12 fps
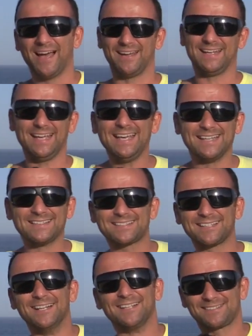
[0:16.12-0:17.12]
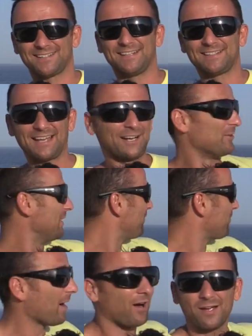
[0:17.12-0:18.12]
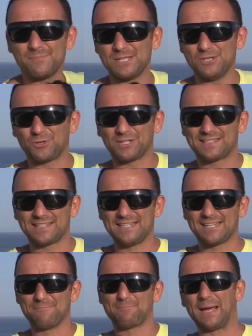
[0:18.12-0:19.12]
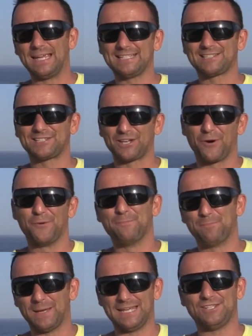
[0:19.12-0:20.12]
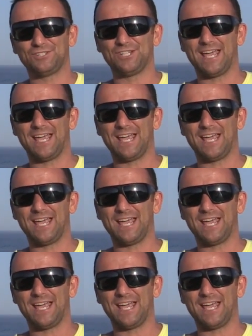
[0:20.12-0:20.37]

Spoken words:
and it is sunny Tenerife. Behind me, you can see Pozo Beach.